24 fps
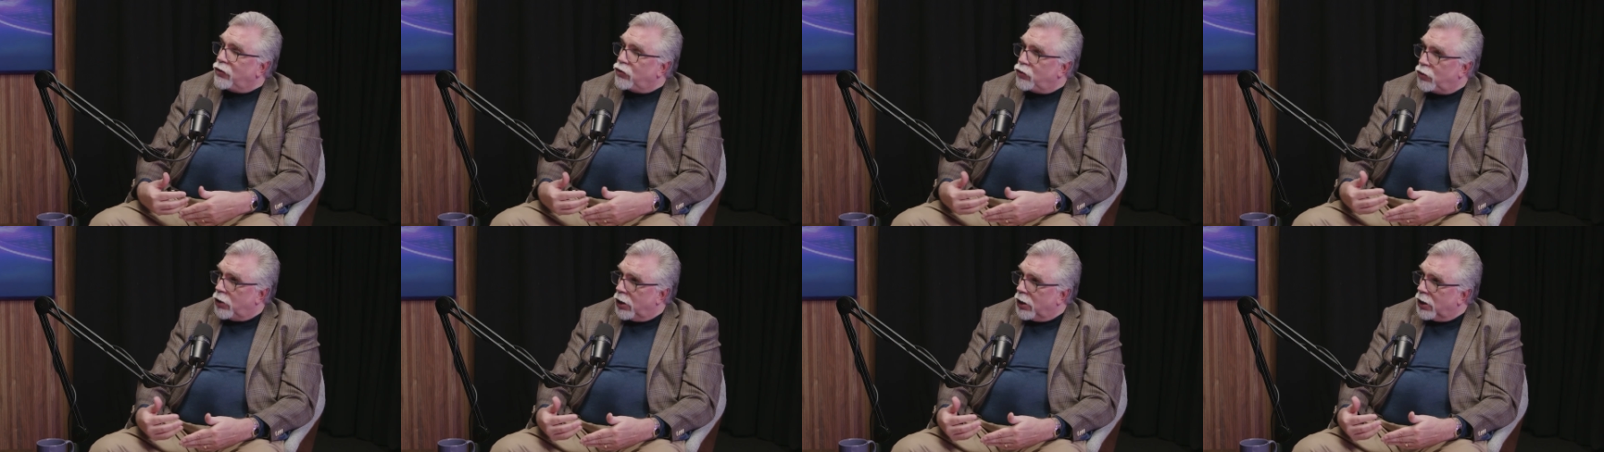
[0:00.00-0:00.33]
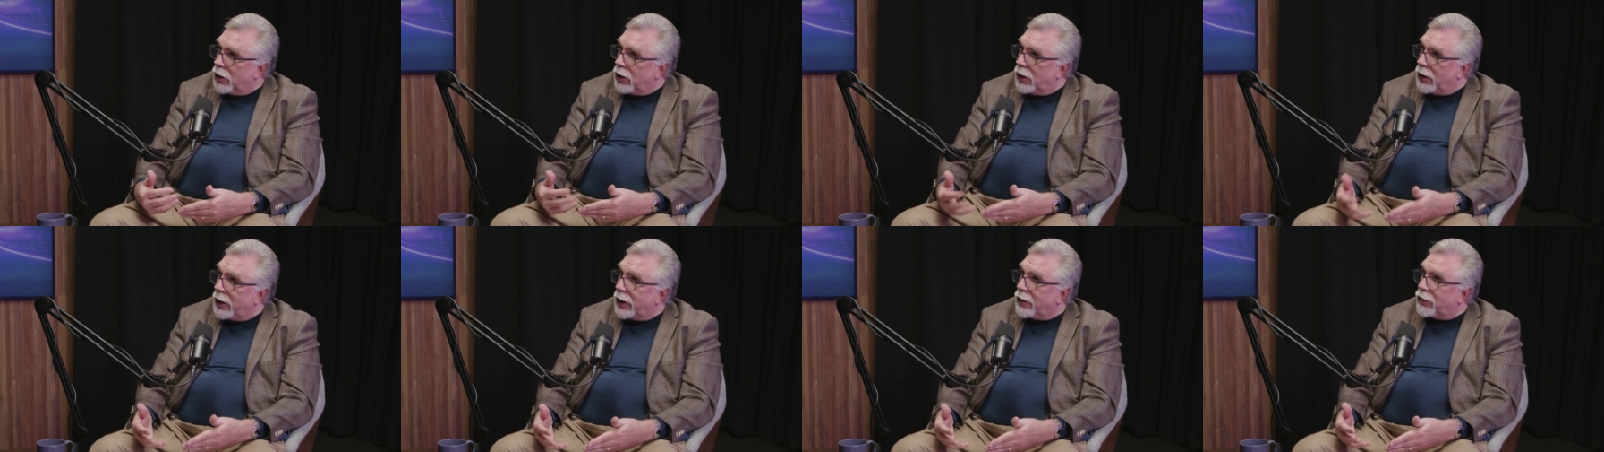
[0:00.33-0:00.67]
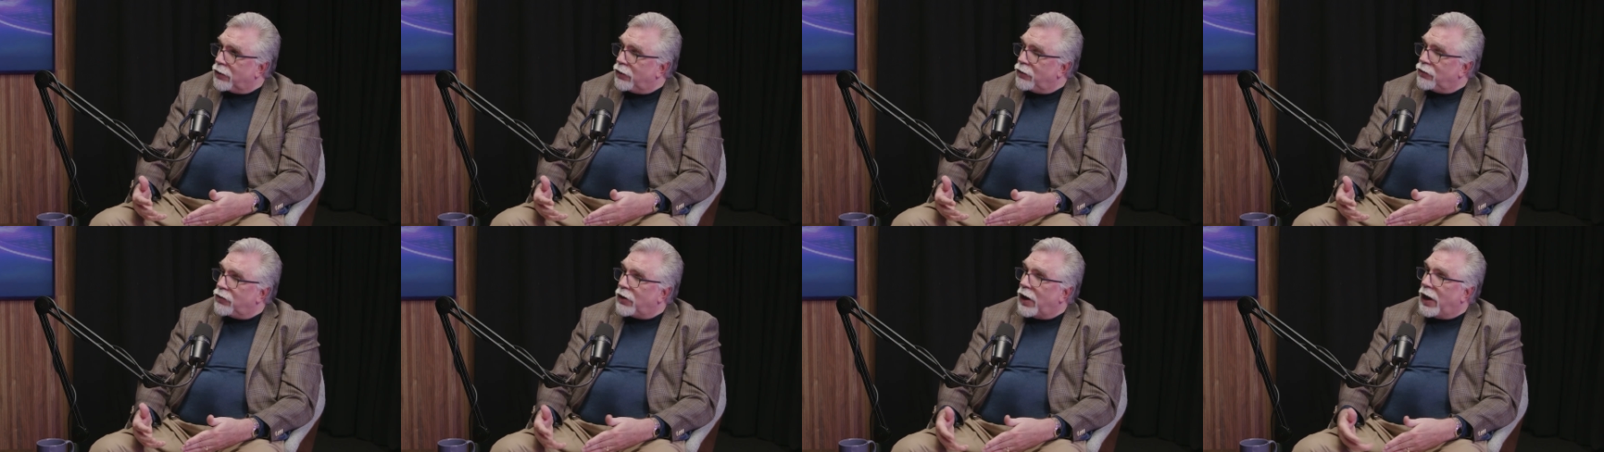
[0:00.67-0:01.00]
drug
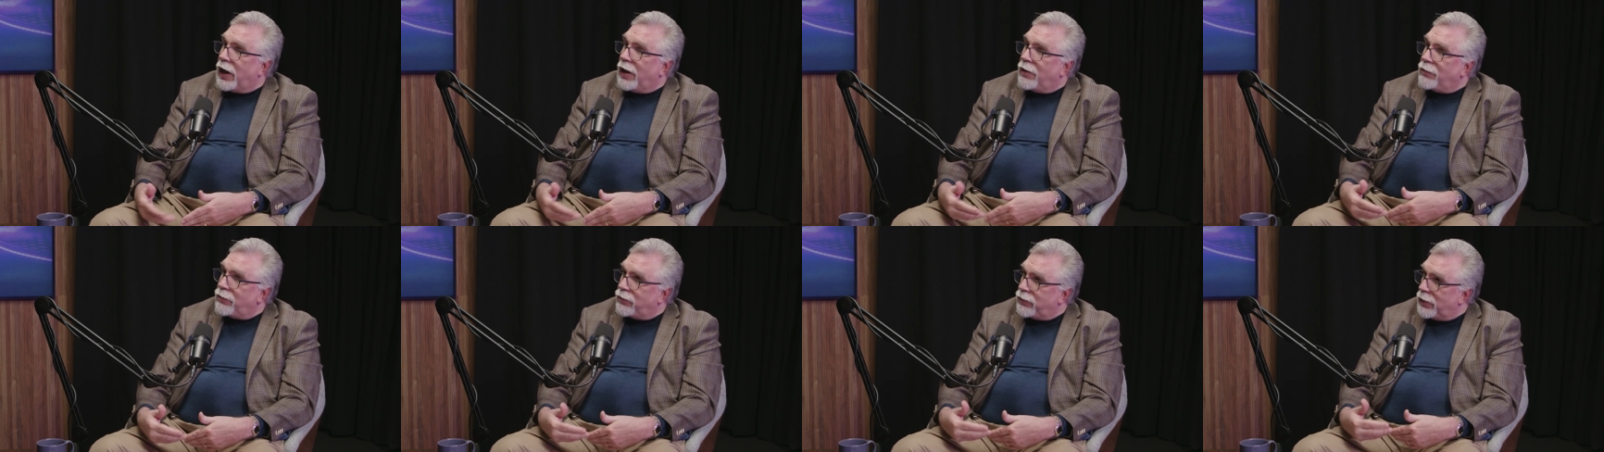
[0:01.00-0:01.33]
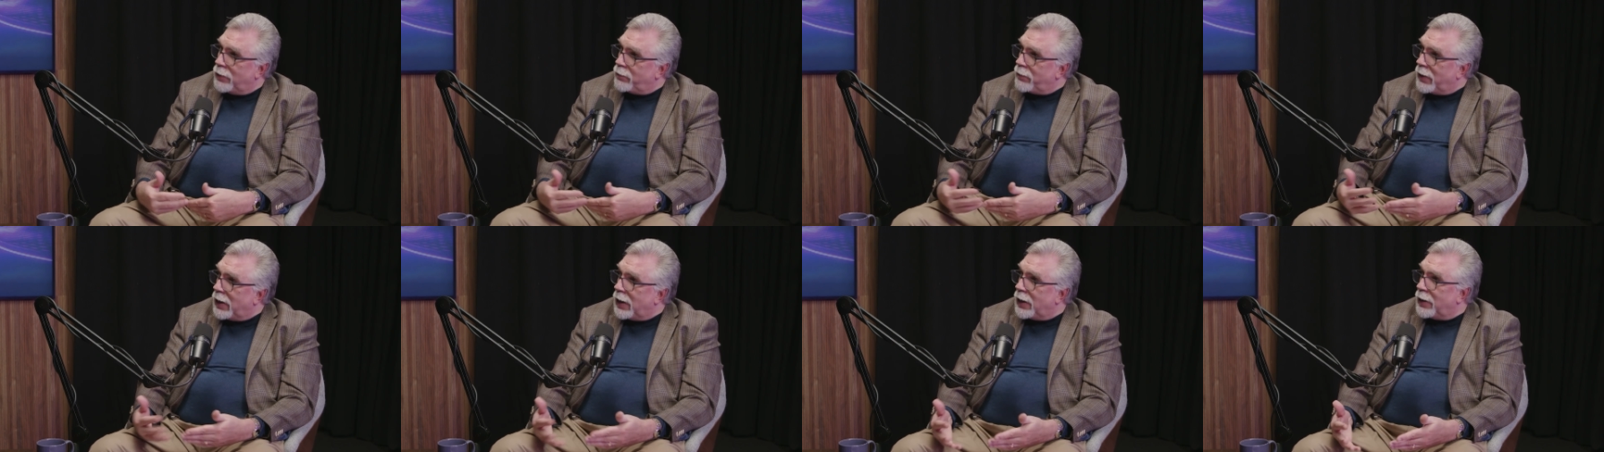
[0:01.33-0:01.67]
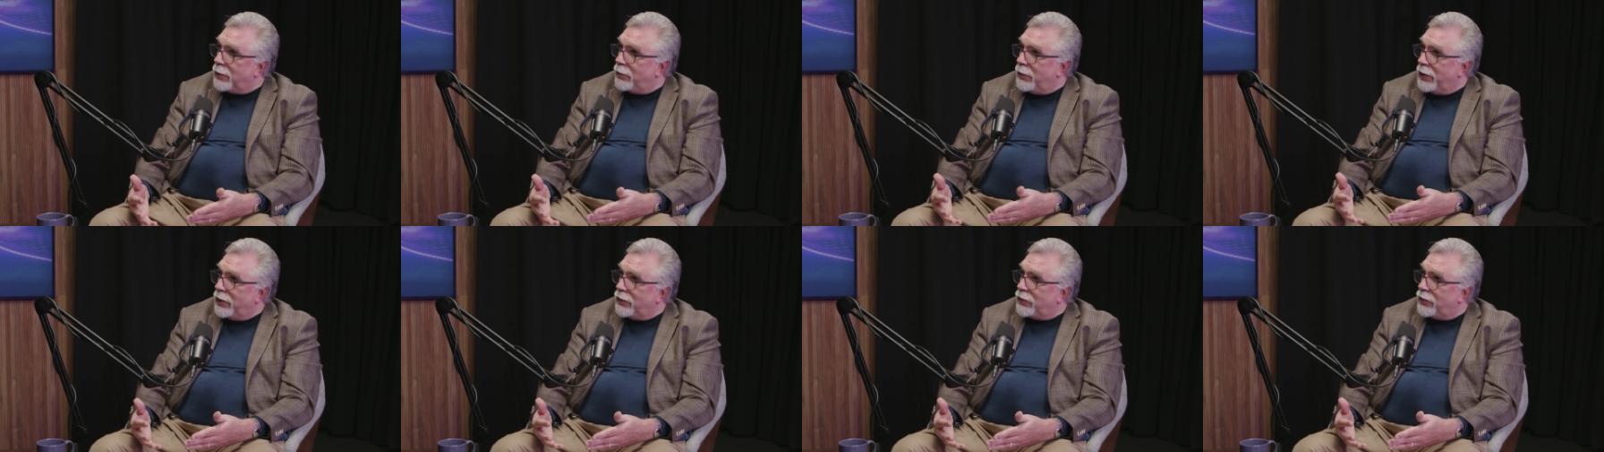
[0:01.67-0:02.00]
collectors and
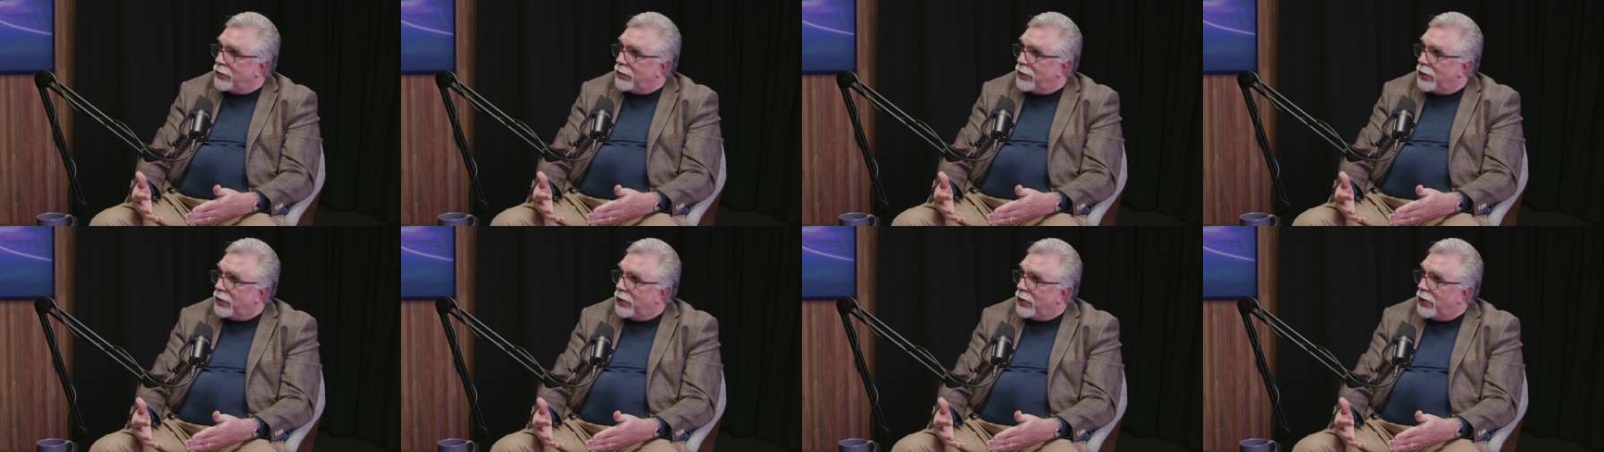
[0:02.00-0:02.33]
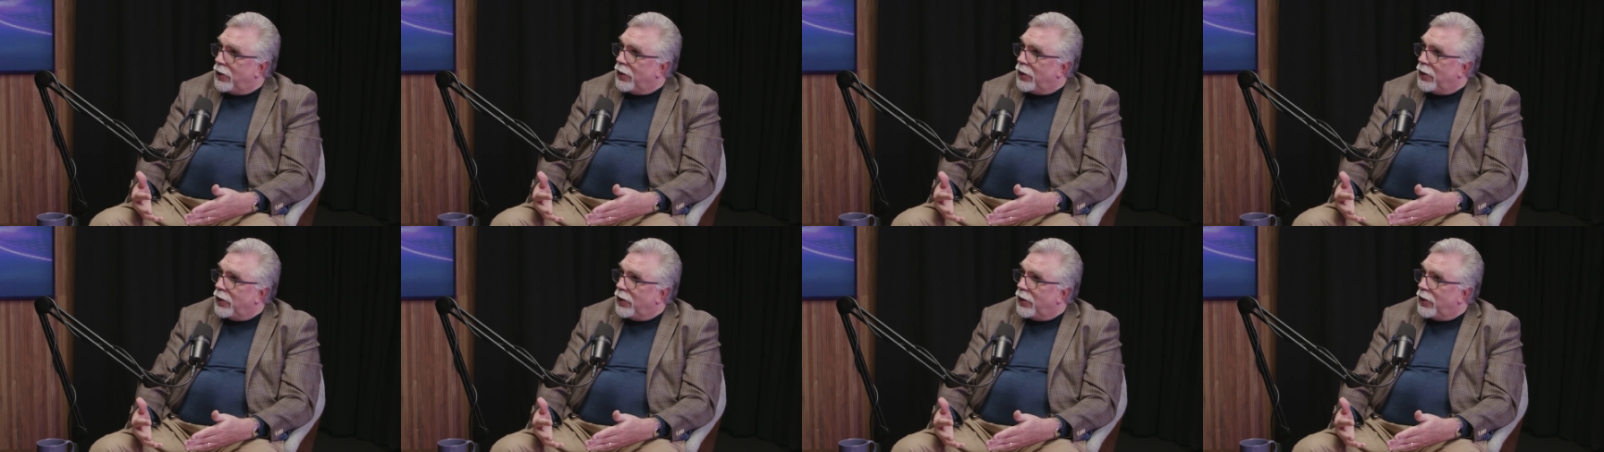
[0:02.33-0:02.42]
phlebotomists